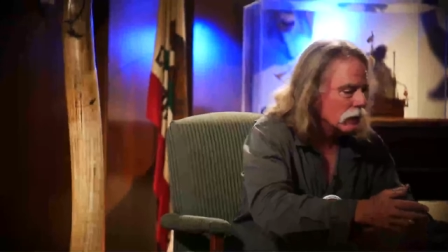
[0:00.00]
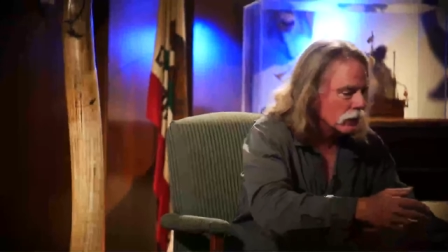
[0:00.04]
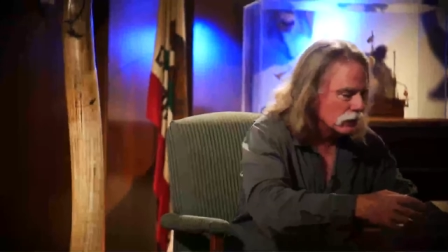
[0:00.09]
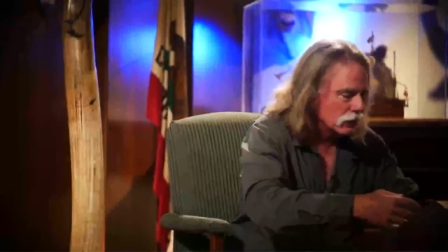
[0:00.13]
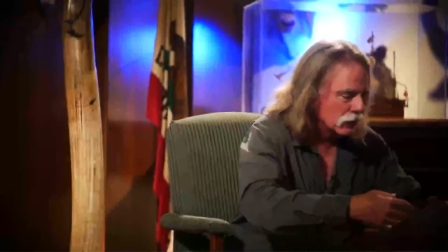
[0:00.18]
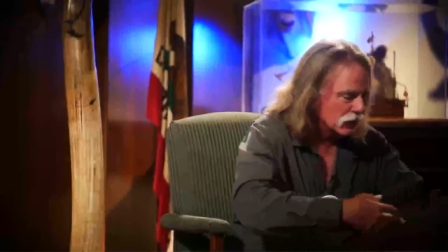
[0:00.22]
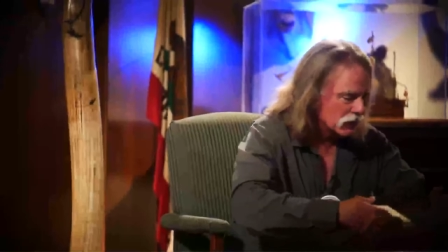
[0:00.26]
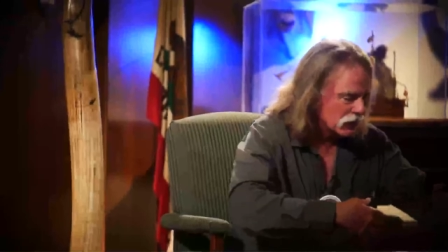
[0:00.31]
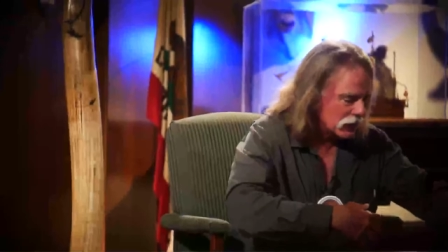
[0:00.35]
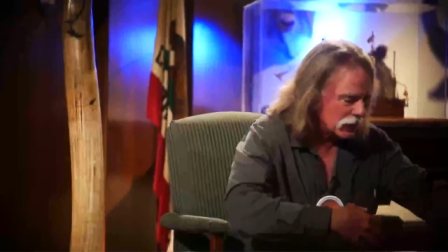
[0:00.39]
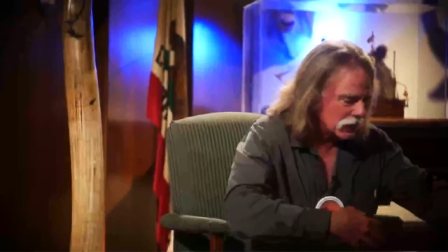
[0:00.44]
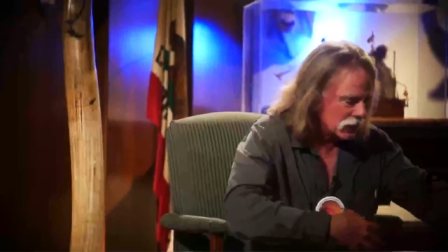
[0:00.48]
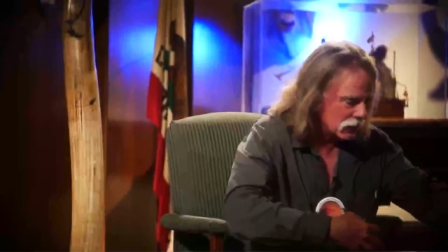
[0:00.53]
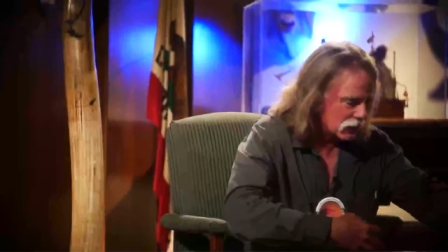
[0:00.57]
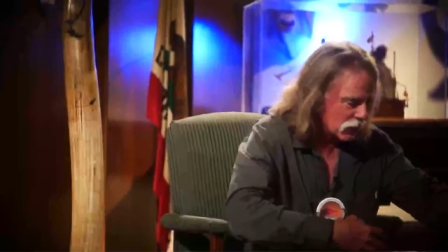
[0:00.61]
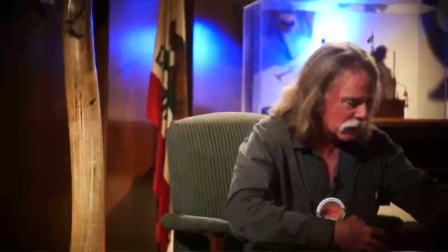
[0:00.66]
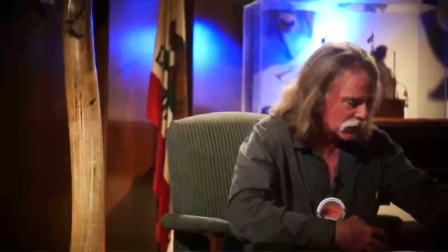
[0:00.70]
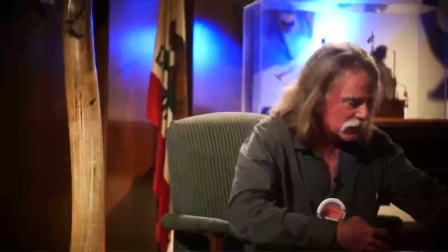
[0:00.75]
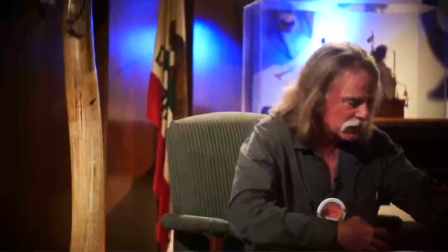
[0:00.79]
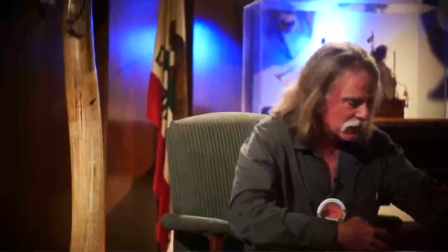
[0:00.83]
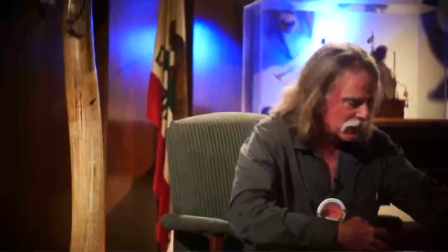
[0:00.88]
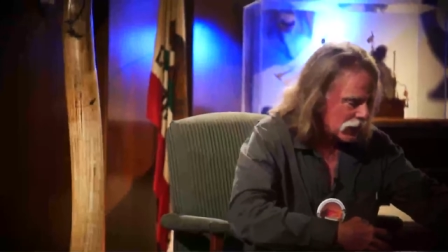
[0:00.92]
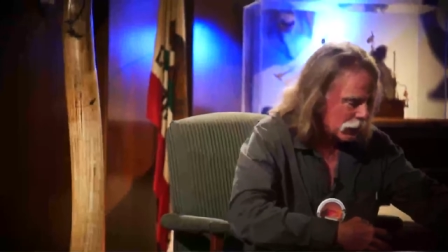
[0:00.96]
They're sitting
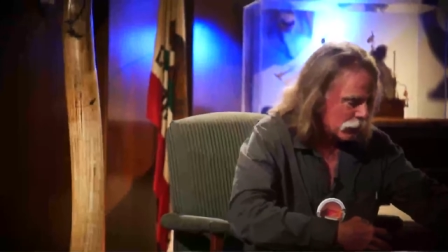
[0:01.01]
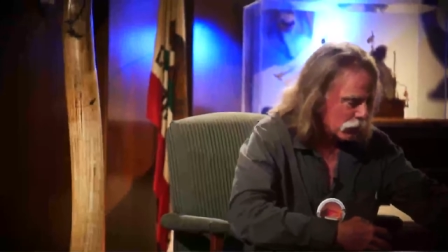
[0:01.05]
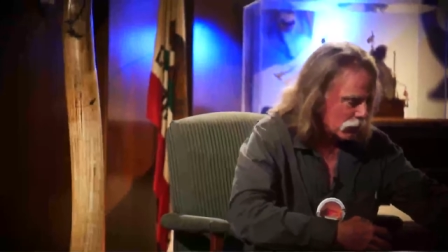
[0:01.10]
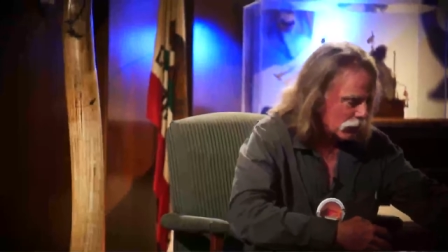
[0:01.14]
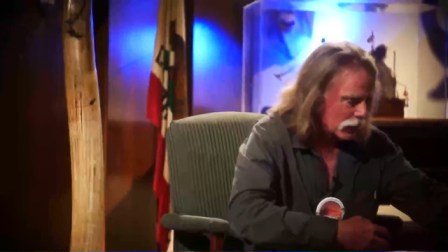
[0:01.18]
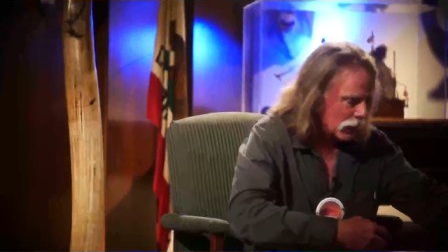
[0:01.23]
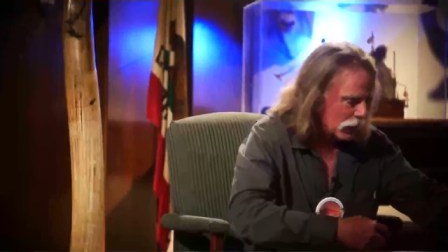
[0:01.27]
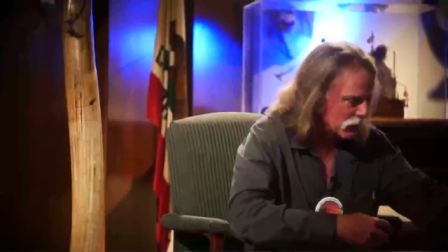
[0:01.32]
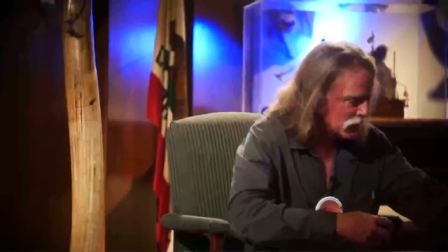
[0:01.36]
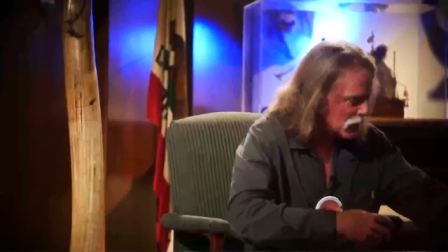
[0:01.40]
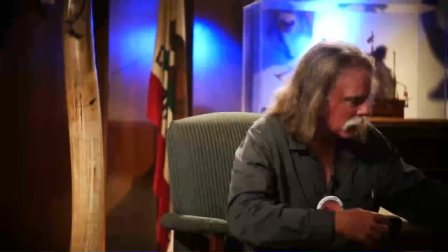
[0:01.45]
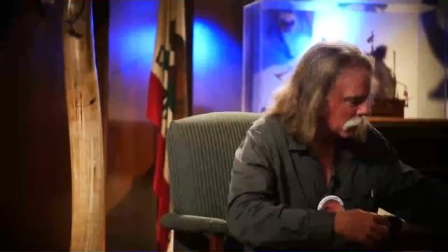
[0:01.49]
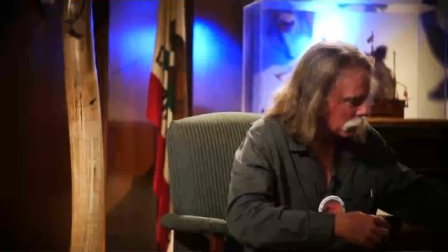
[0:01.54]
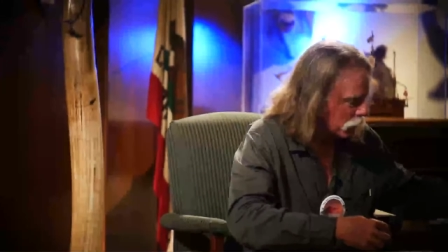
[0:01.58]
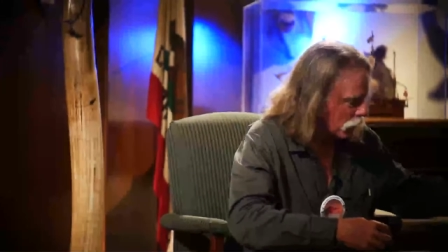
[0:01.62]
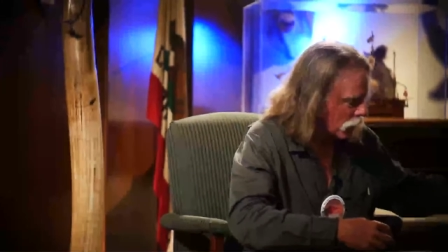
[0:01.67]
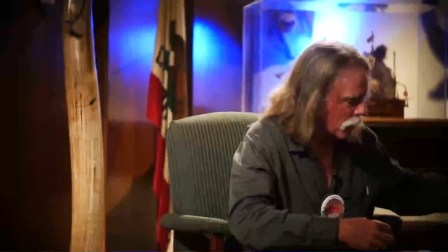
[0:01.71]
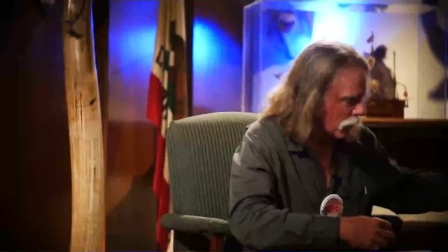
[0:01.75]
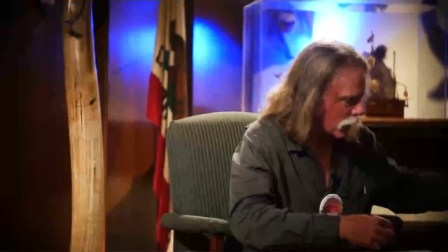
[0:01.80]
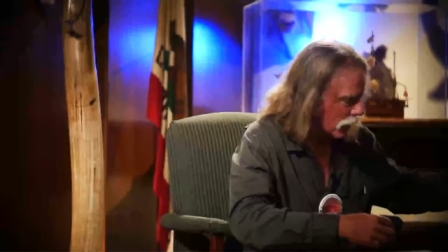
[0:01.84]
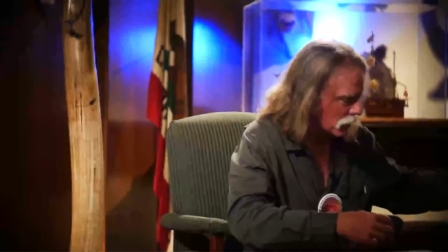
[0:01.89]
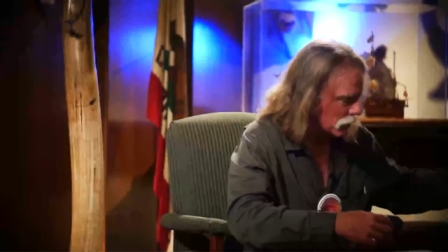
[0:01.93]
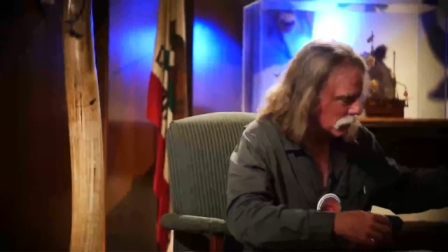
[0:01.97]
across the table, and I was at a
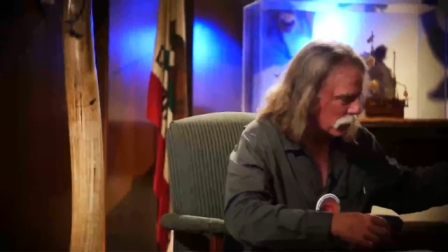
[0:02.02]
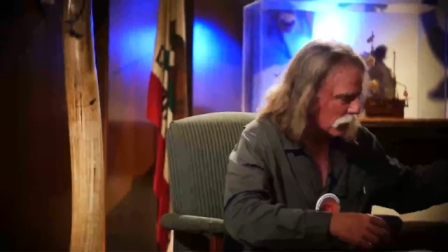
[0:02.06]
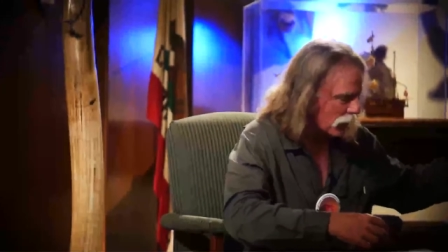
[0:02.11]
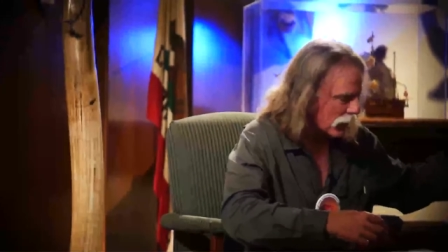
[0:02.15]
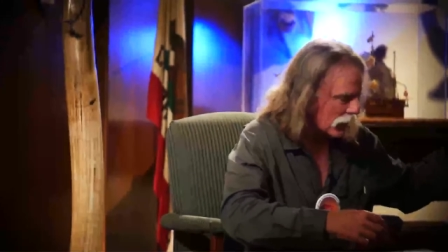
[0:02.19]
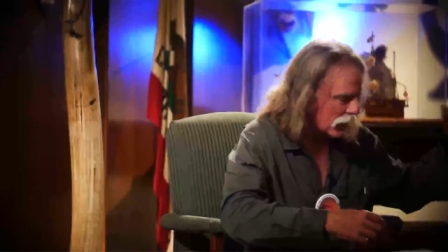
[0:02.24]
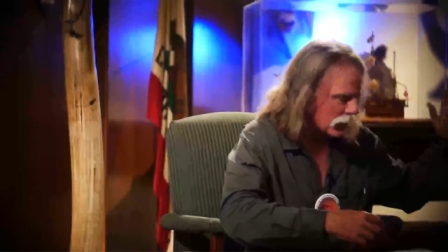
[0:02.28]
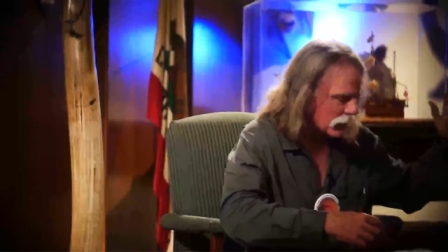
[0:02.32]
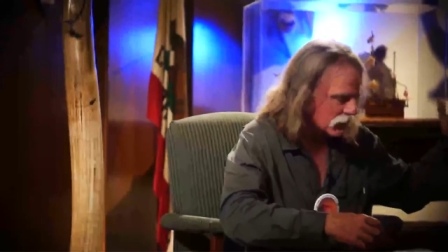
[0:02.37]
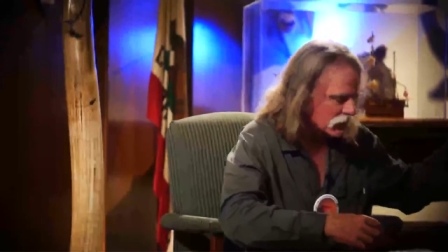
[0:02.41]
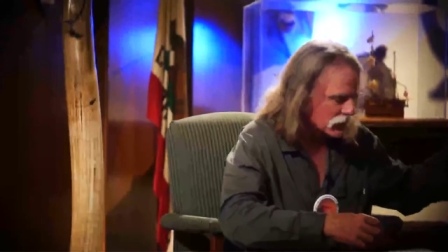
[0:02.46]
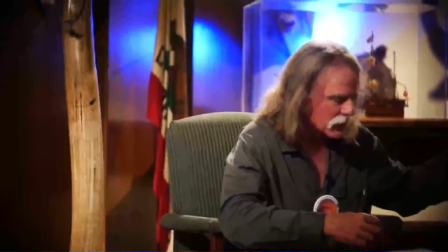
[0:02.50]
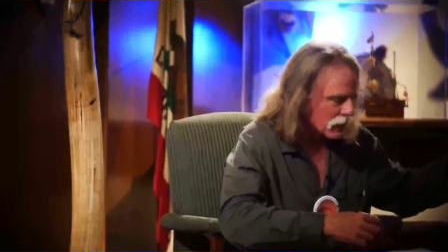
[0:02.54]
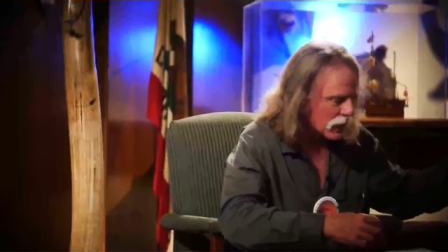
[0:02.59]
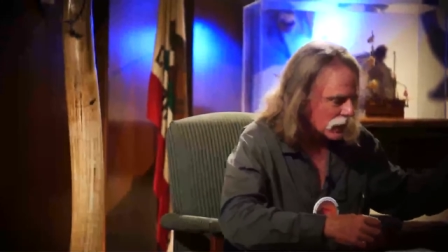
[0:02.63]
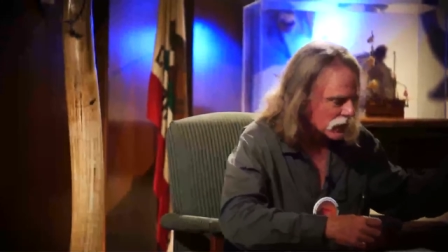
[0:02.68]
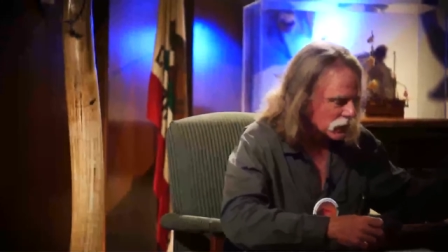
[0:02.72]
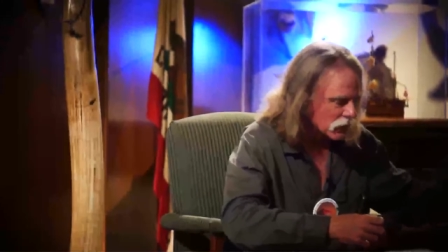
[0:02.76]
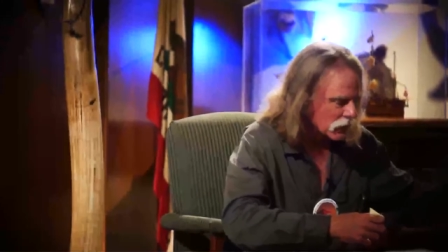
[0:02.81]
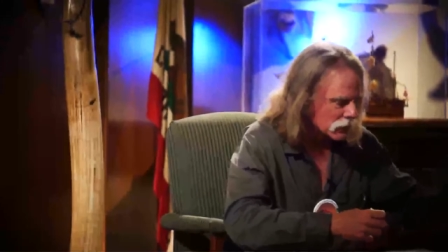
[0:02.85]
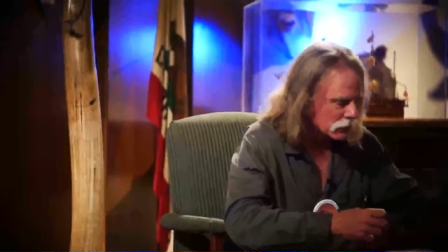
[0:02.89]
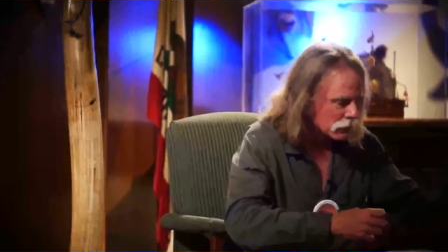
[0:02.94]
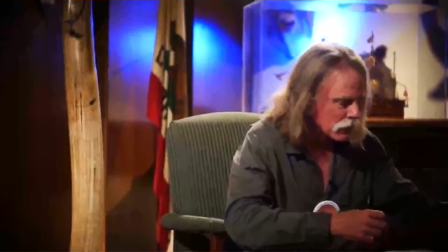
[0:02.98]
bar. I, was a bar. I had a scotch,
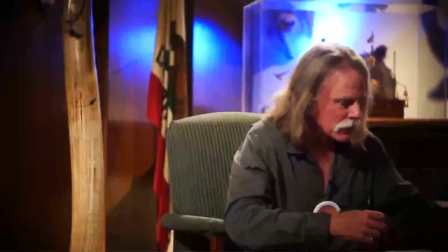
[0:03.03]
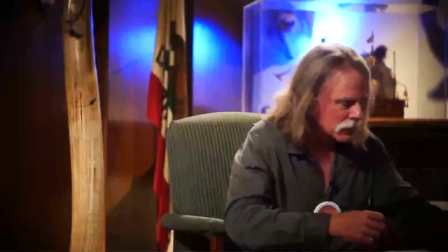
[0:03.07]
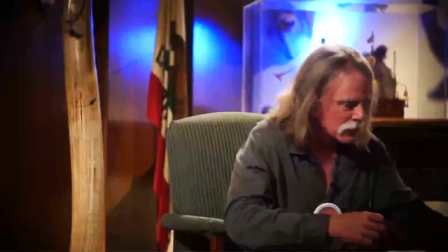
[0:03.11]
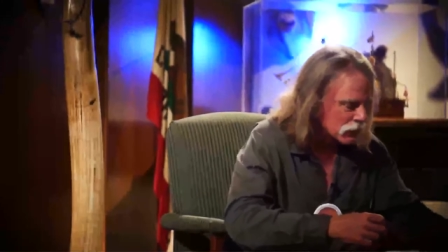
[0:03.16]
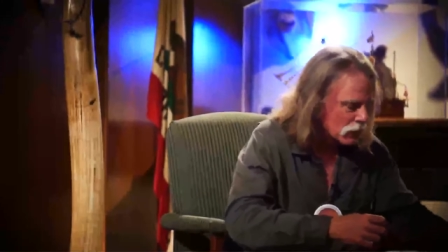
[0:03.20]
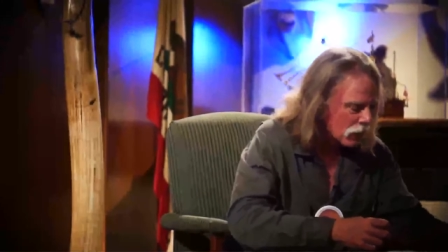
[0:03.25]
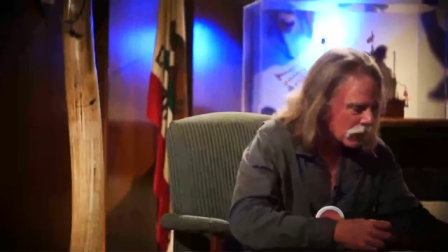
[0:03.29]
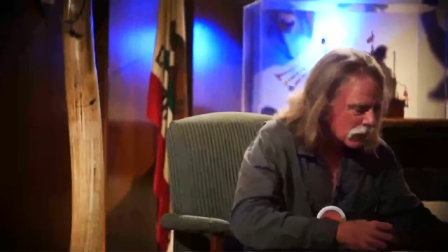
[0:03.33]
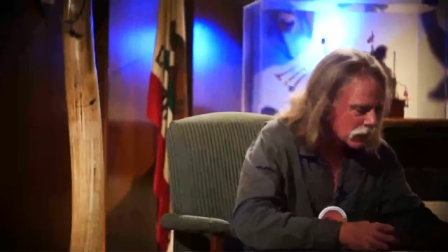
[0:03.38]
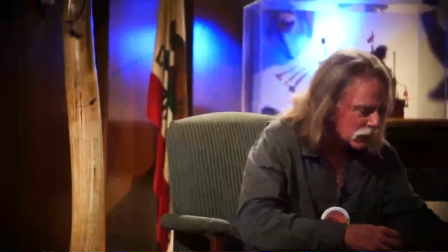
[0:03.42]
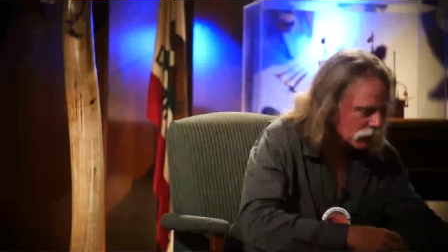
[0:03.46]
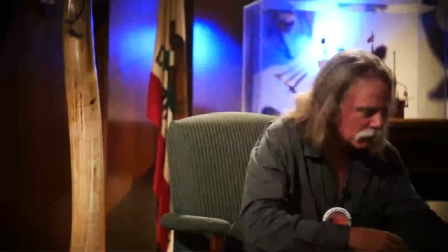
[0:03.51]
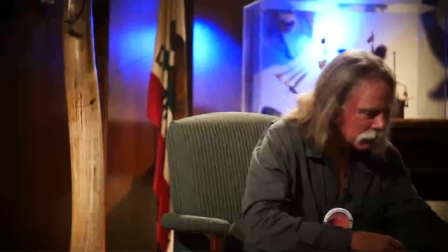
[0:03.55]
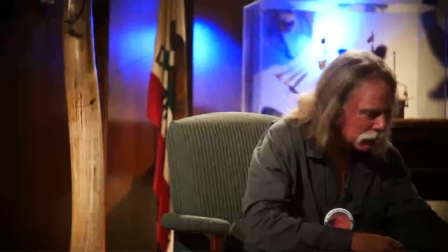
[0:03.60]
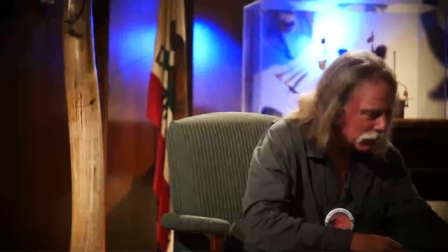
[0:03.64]
so I was pretty talkative.